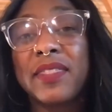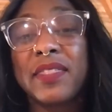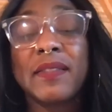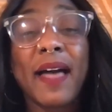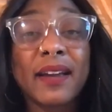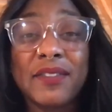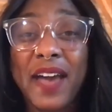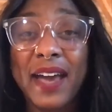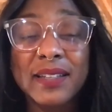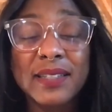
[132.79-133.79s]
the lack of
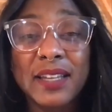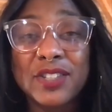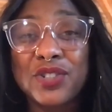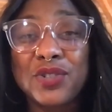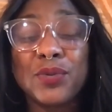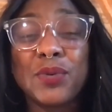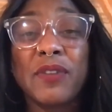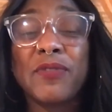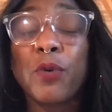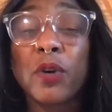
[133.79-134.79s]
access to
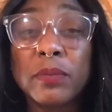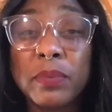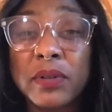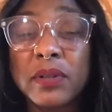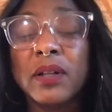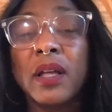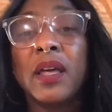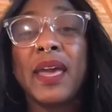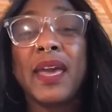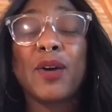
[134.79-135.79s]
affordable
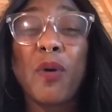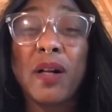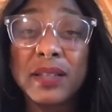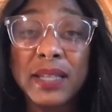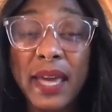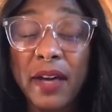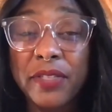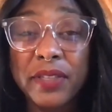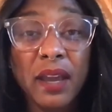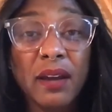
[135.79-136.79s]
and quality
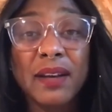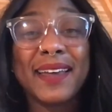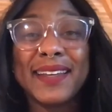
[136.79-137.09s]
healthcare.